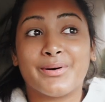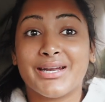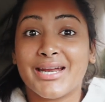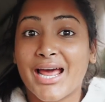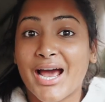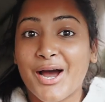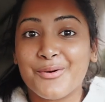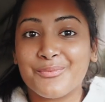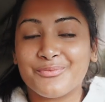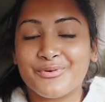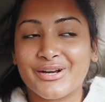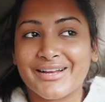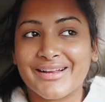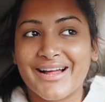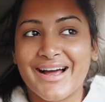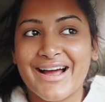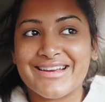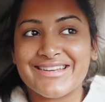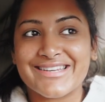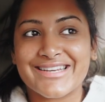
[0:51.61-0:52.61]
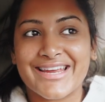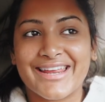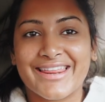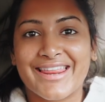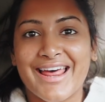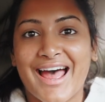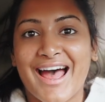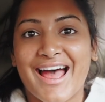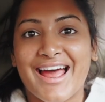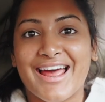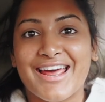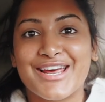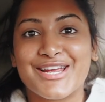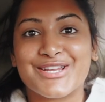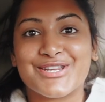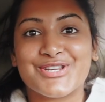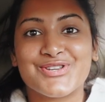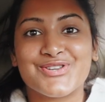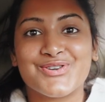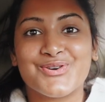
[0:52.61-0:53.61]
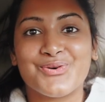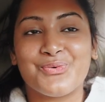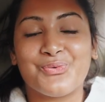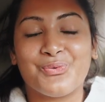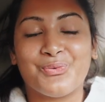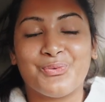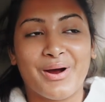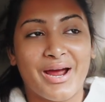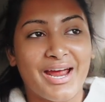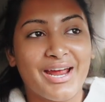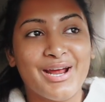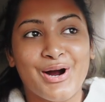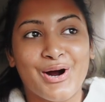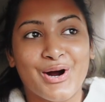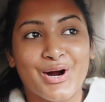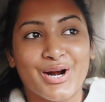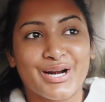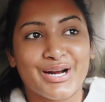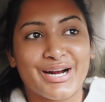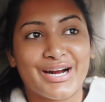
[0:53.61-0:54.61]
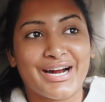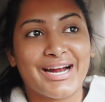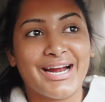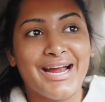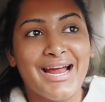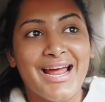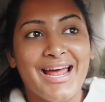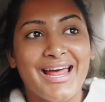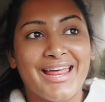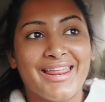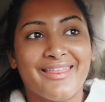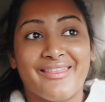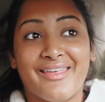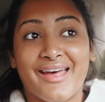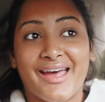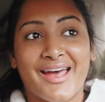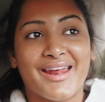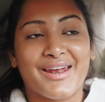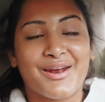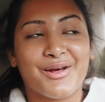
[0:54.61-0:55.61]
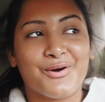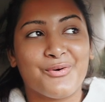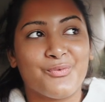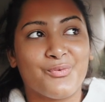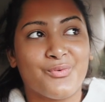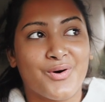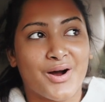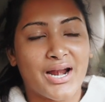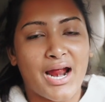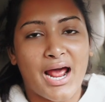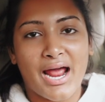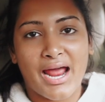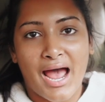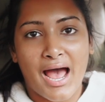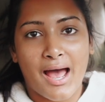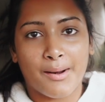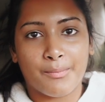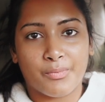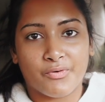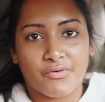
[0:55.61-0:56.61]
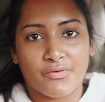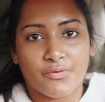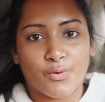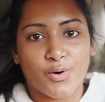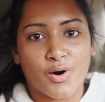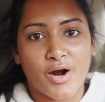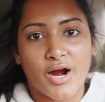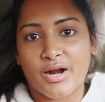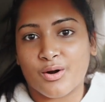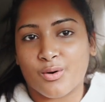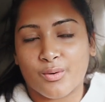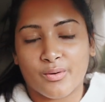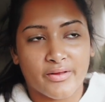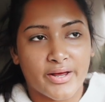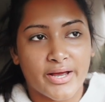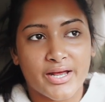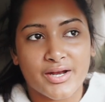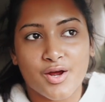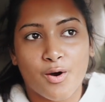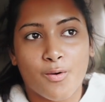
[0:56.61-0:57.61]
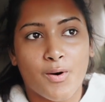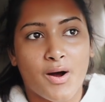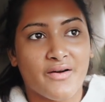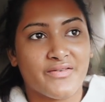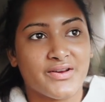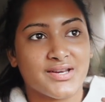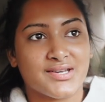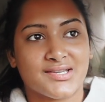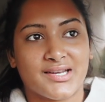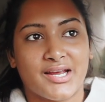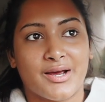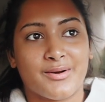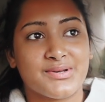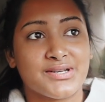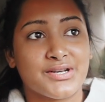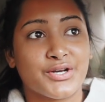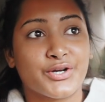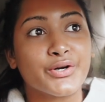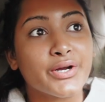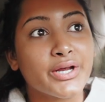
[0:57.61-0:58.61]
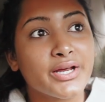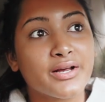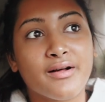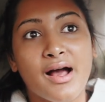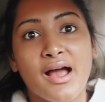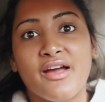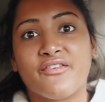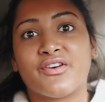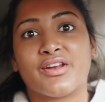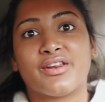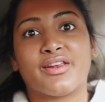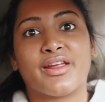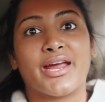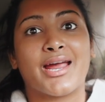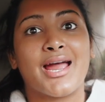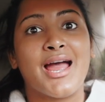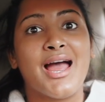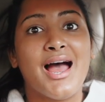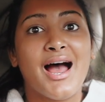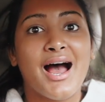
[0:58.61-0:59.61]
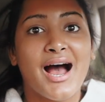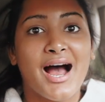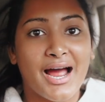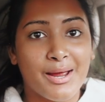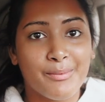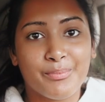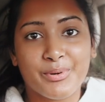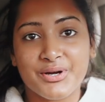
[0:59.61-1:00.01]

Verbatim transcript: But now I'm realizing that it's way harder than what I had before in Orlando. Obviously I was in Greek life and like I